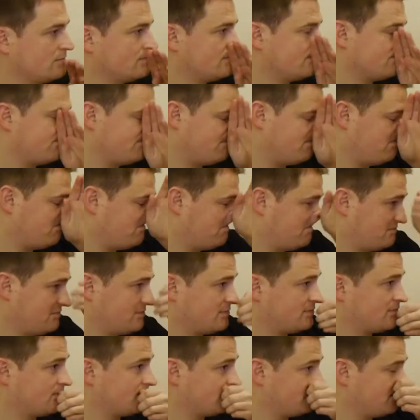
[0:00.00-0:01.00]

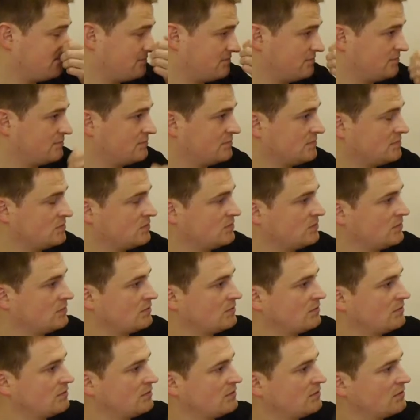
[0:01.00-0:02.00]

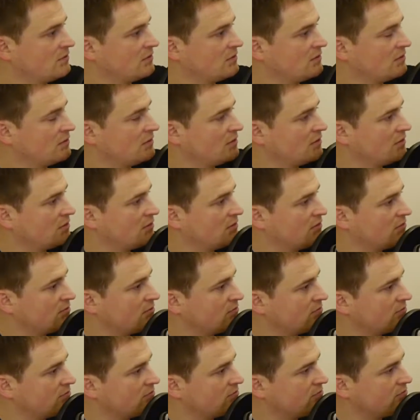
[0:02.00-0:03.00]

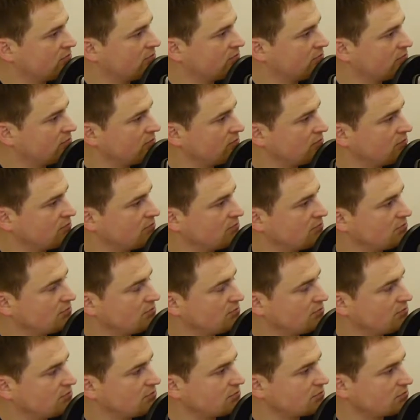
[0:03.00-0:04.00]

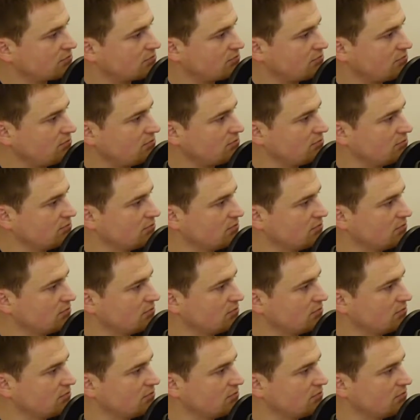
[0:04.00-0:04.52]
This person isn't speaking.